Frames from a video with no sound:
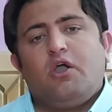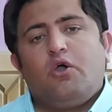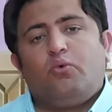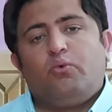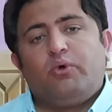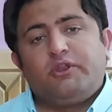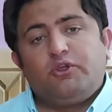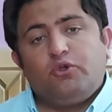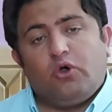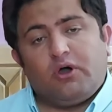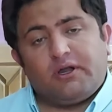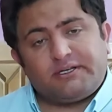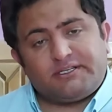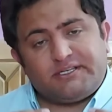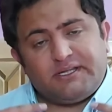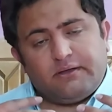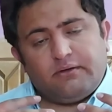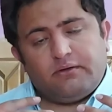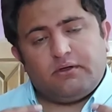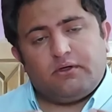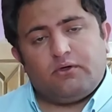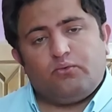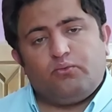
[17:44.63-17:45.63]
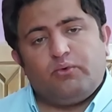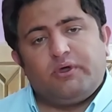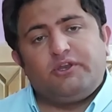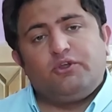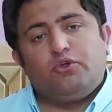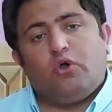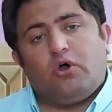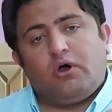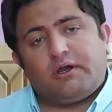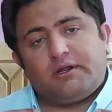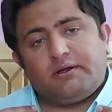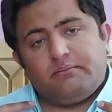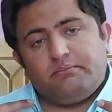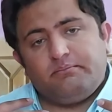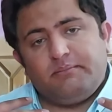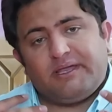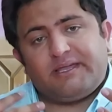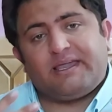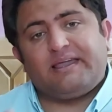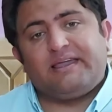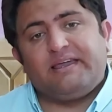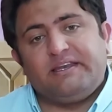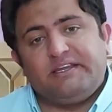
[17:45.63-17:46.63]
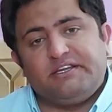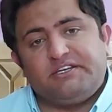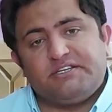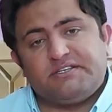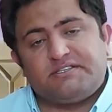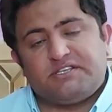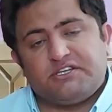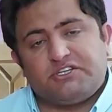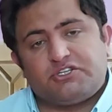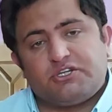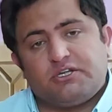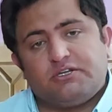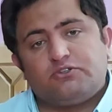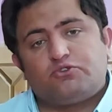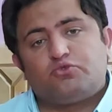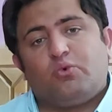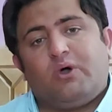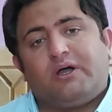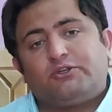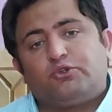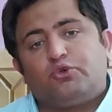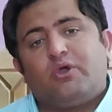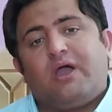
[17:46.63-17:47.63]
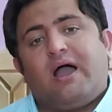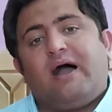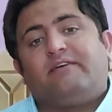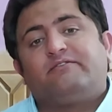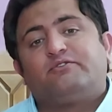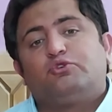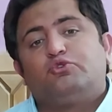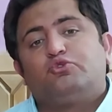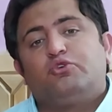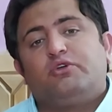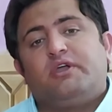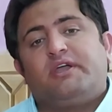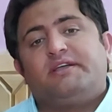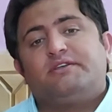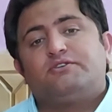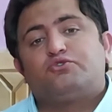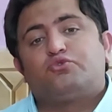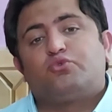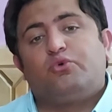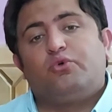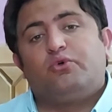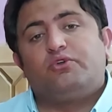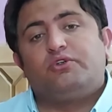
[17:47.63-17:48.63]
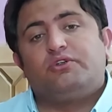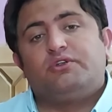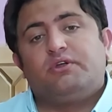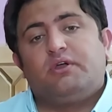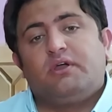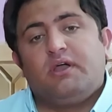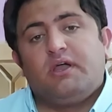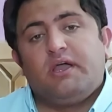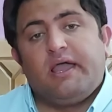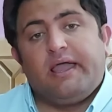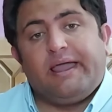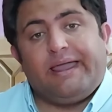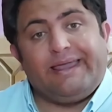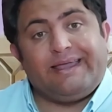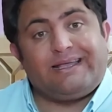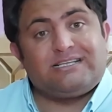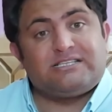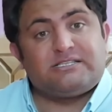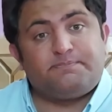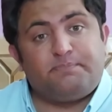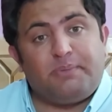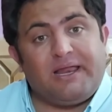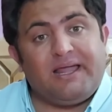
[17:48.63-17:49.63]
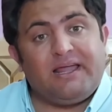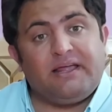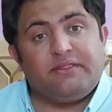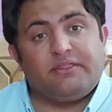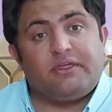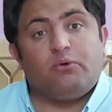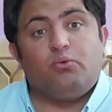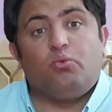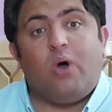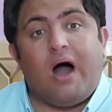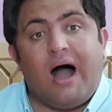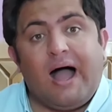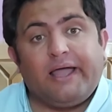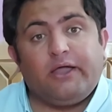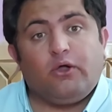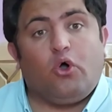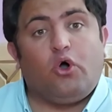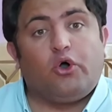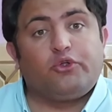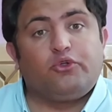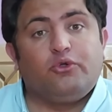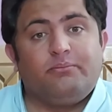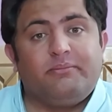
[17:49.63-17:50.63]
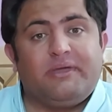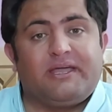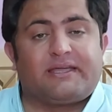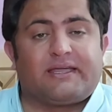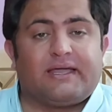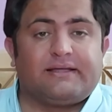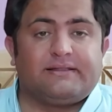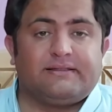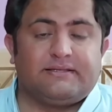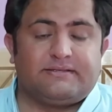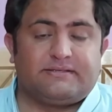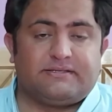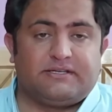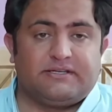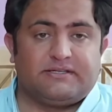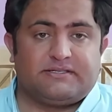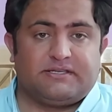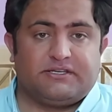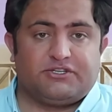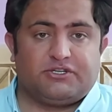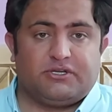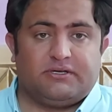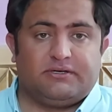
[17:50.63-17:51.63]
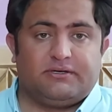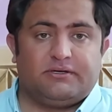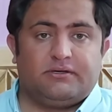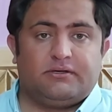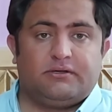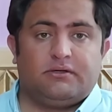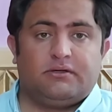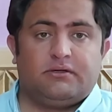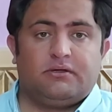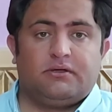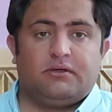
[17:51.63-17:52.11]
when you are making any decisions, what you have to do is to explain them. Why are you making this decision?